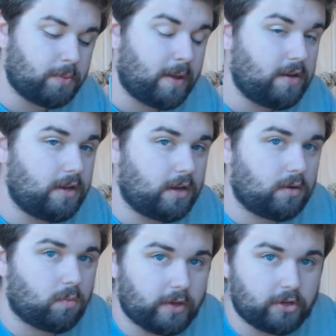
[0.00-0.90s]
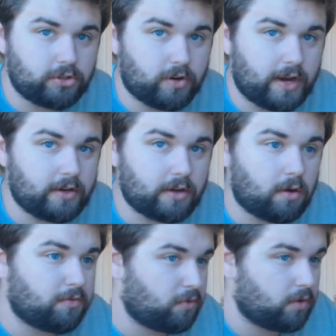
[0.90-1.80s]
Depending on what you're trying to
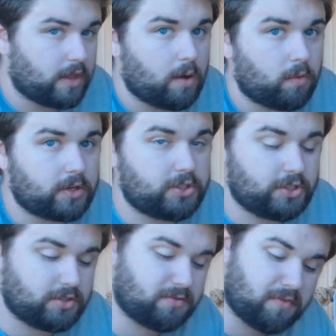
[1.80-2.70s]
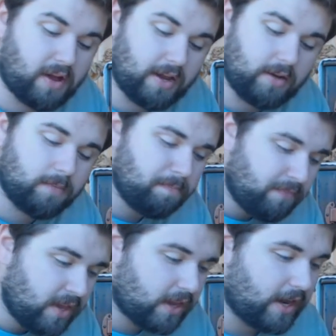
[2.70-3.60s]
go for, that works just fine.
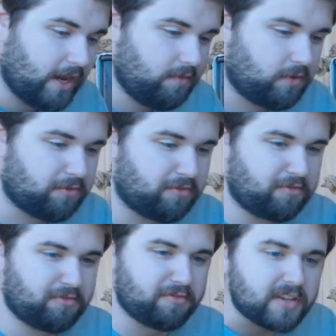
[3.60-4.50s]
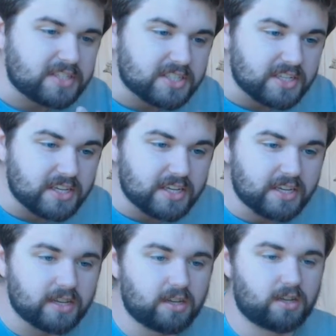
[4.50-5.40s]
Kind of a
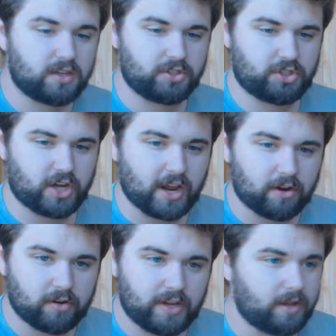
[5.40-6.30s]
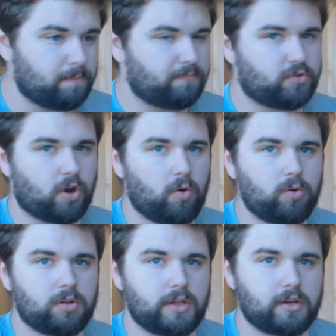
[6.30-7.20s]
fizzy cherry,
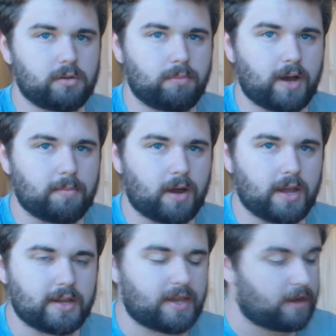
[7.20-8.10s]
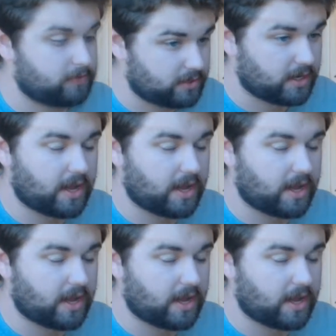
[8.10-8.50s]
totally good by my account.